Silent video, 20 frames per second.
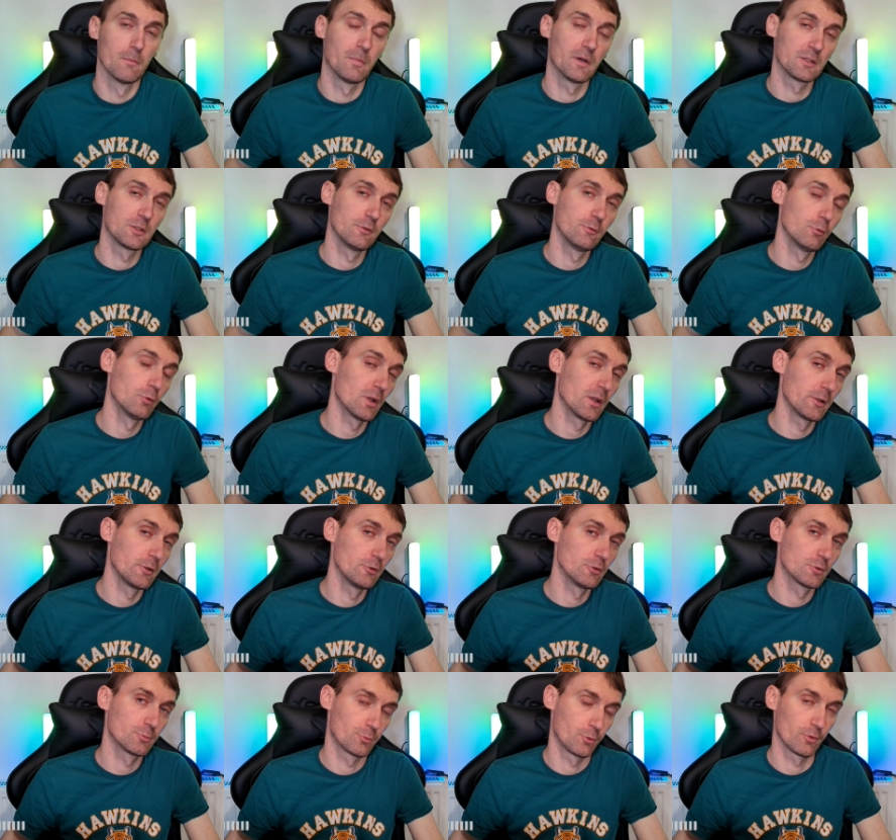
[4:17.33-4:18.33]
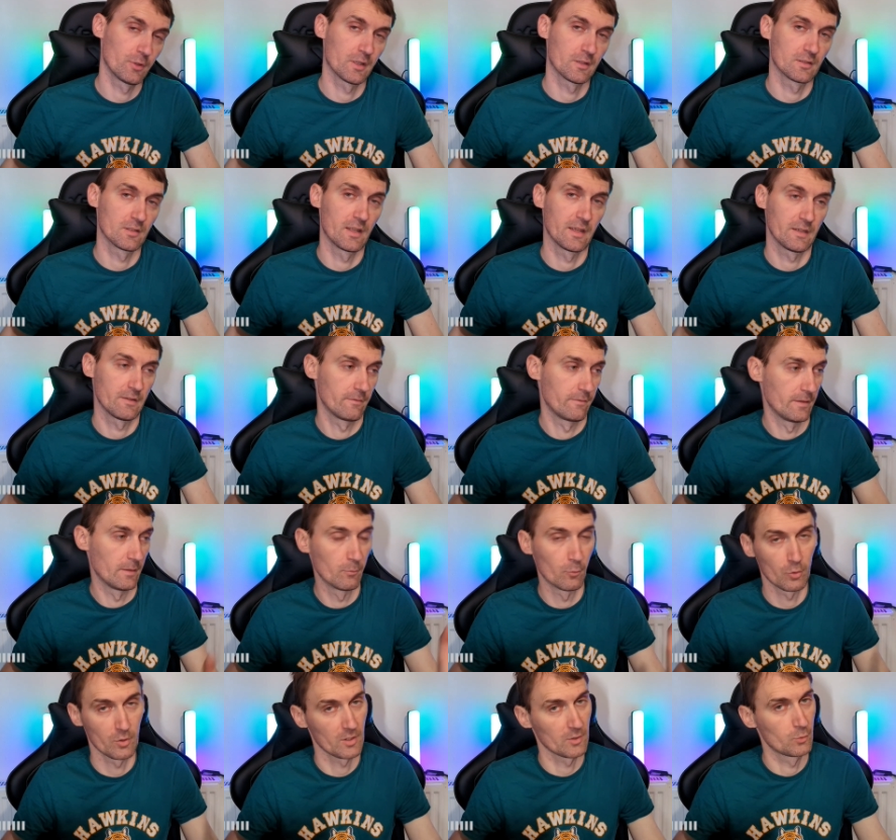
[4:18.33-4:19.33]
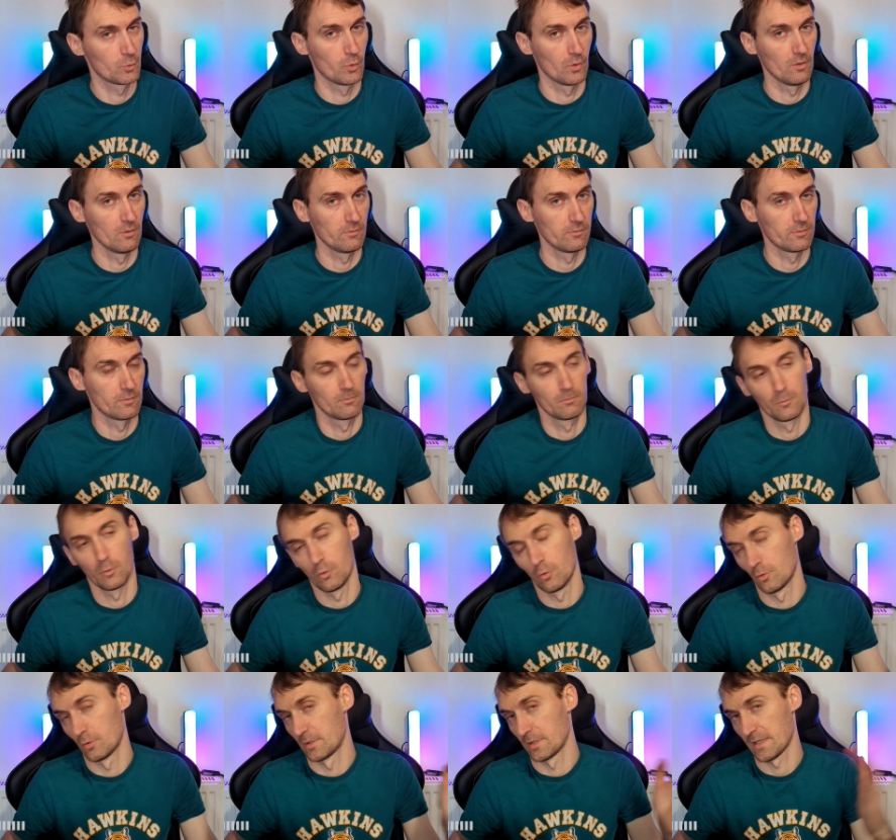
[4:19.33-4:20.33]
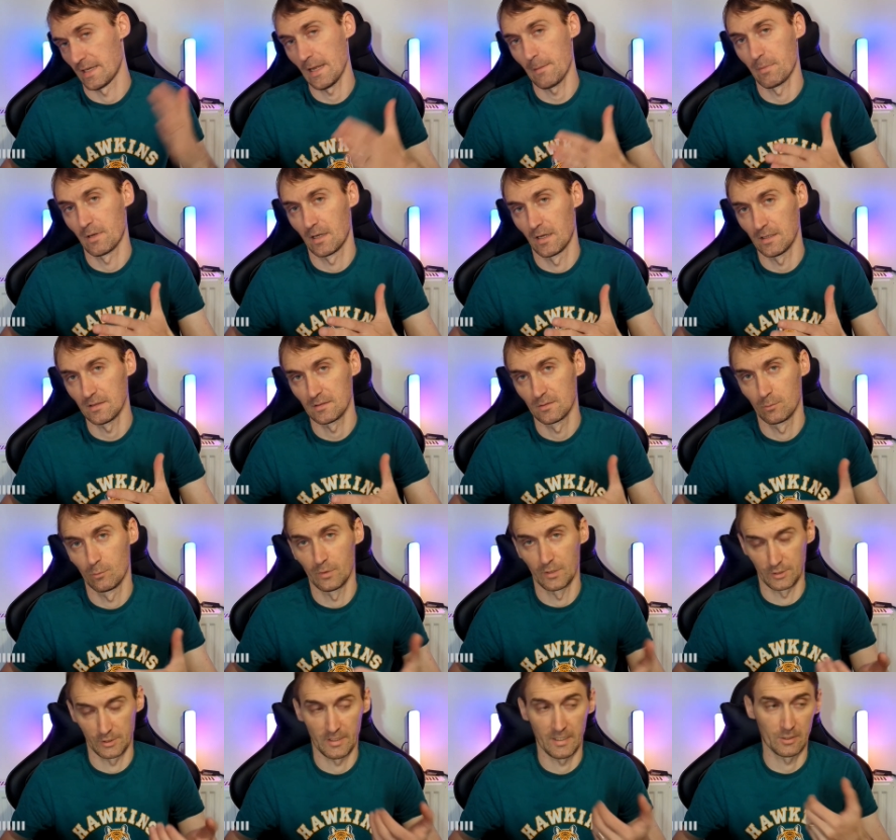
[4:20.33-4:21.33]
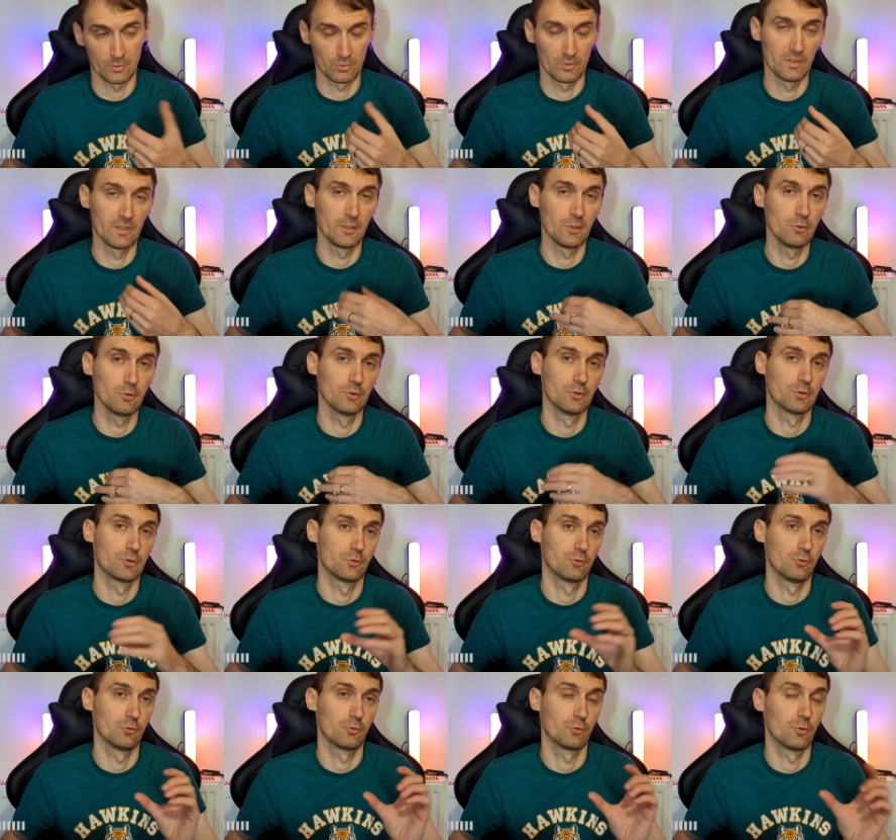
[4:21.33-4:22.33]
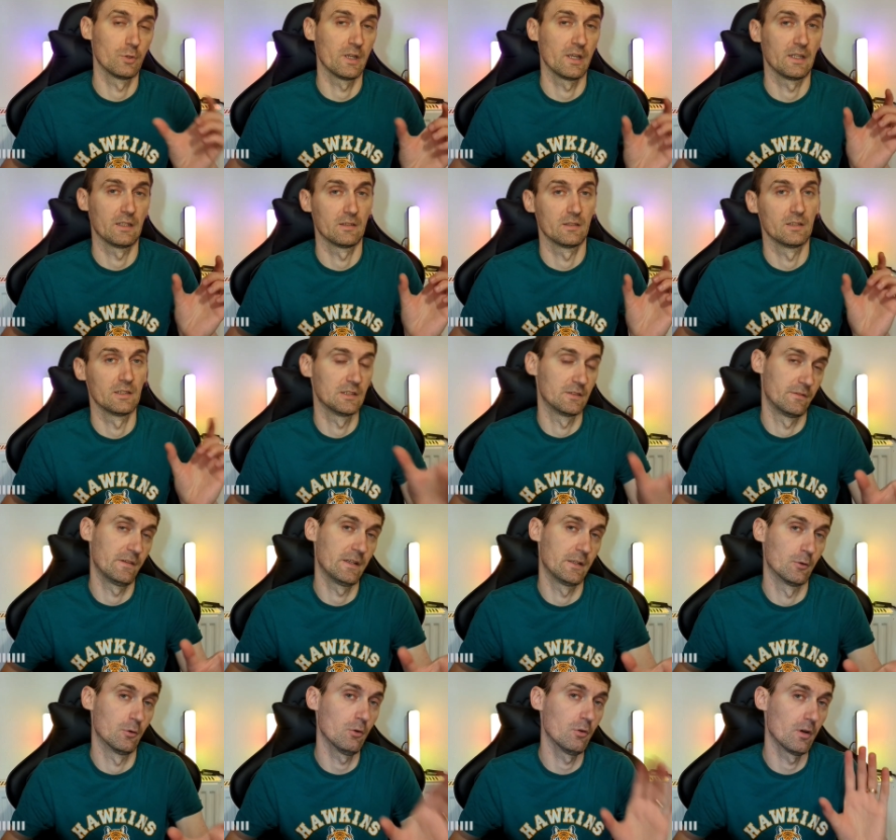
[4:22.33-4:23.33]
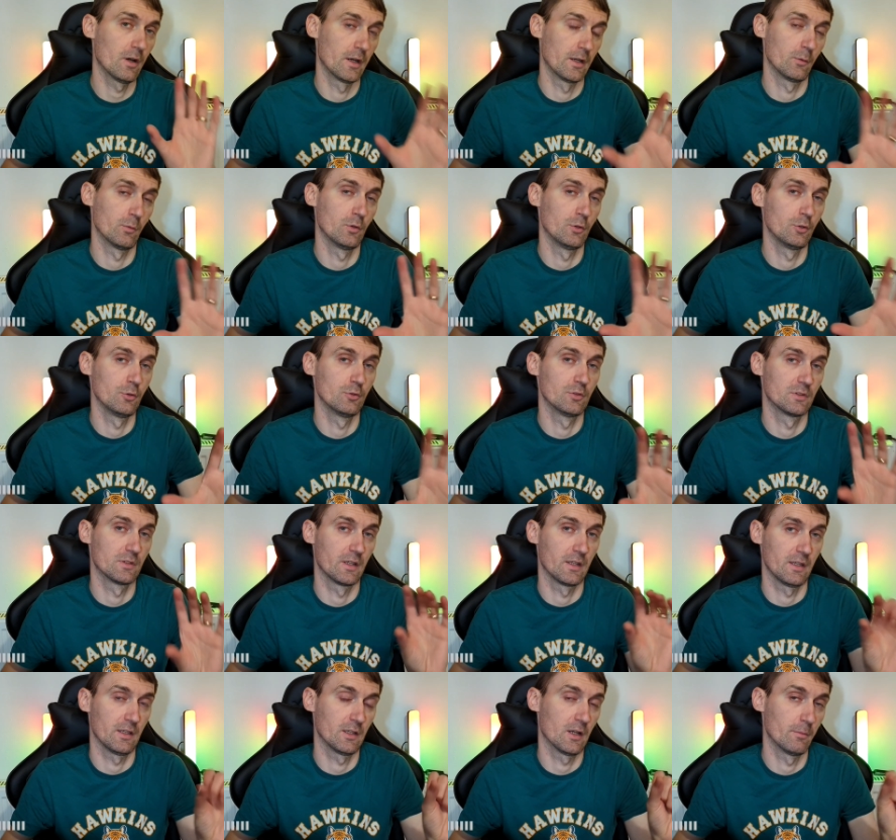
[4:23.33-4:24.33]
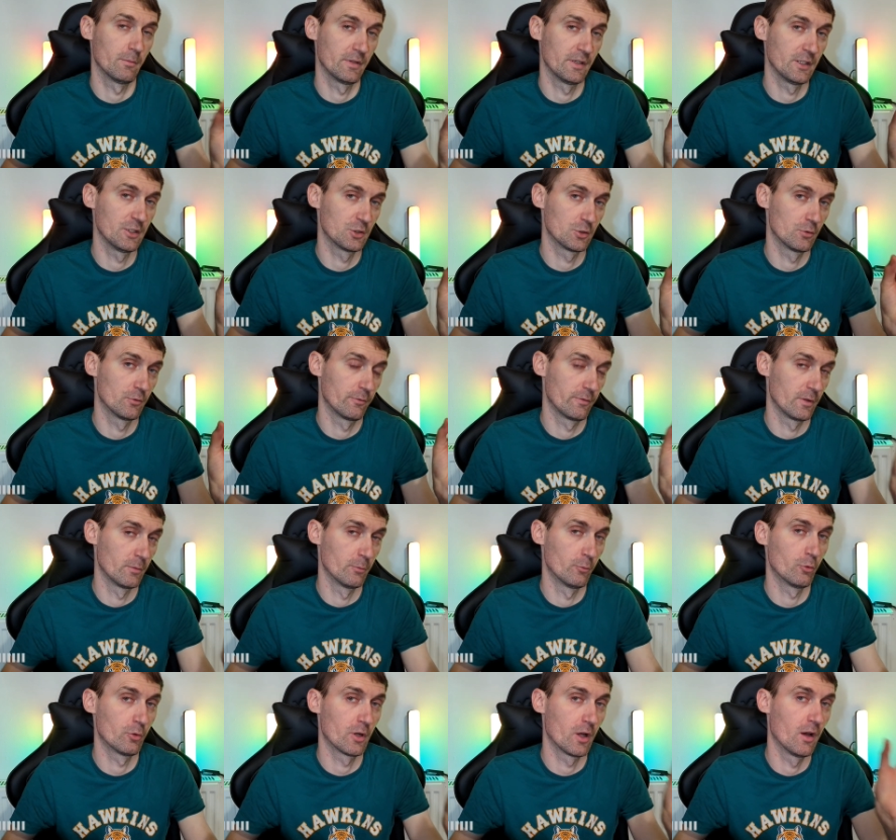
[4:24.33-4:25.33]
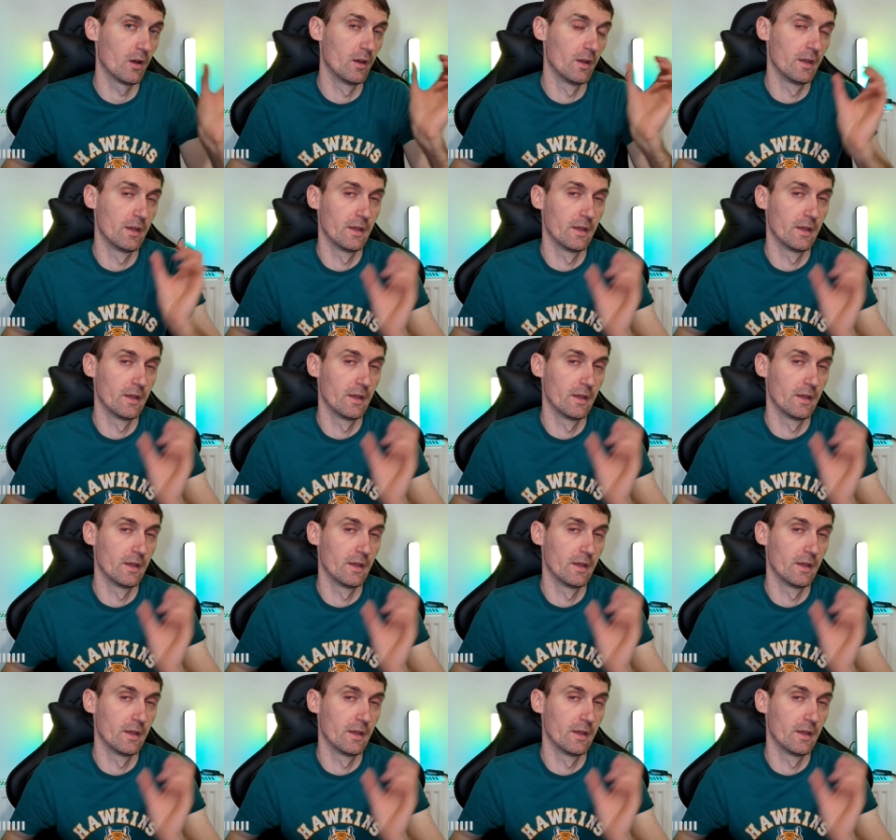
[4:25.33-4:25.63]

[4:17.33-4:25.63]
But if you want to use programs like Filmora 12, or CapCut, which I actually used to create this video. I will use a combination of Filmora